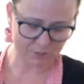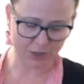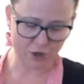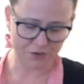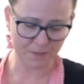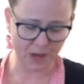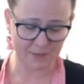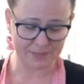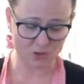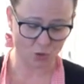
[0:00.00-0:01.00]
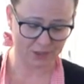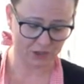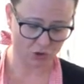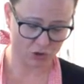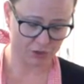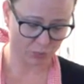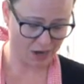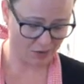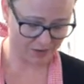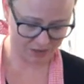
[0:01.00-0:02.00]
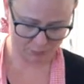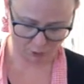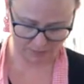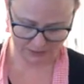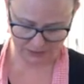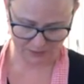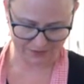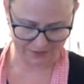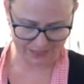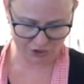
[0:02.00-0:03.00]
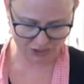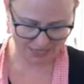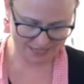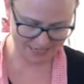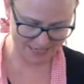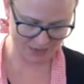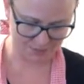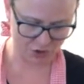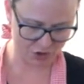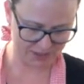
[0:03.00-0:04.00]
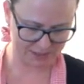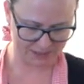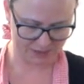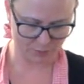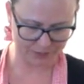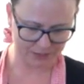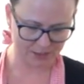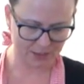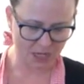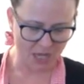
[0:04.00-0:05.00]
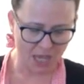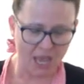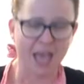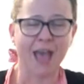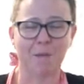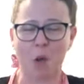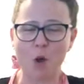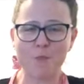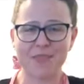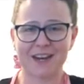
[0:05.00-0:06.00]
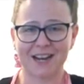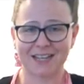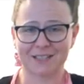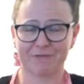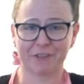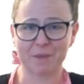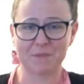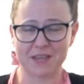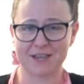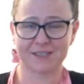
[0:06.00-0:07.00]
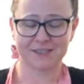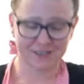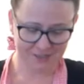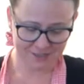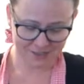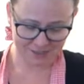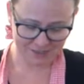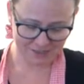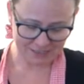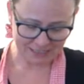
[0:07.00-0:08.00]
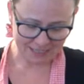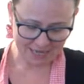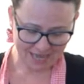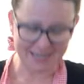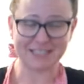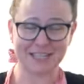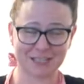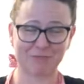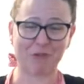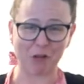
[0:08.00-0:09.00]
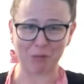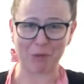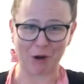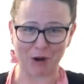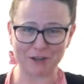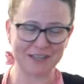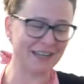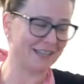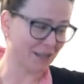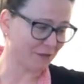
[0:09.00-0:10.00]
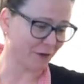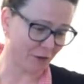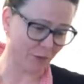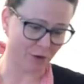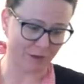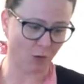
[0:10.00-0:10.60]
butter on the bottom is going to start to brown at this point because we have inched that heat up just a little bit. I'm hoping that I get to flip this and it doesn't fall apart. It does fall apart on me